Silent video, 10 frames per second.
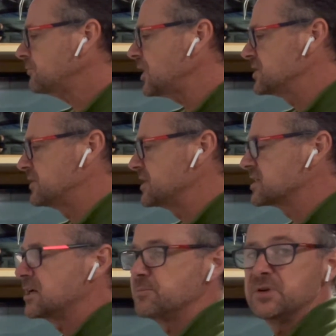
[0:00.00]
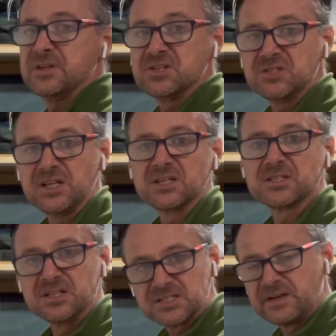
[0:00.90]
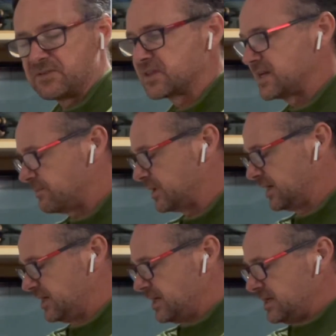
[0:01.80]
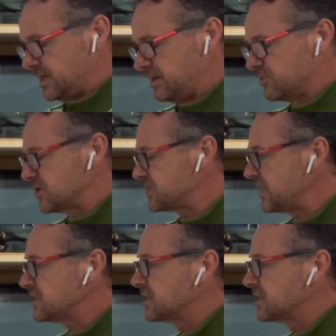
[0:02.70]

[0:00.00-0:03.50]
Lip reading: So that's going to be the 6th and 7th number in my set.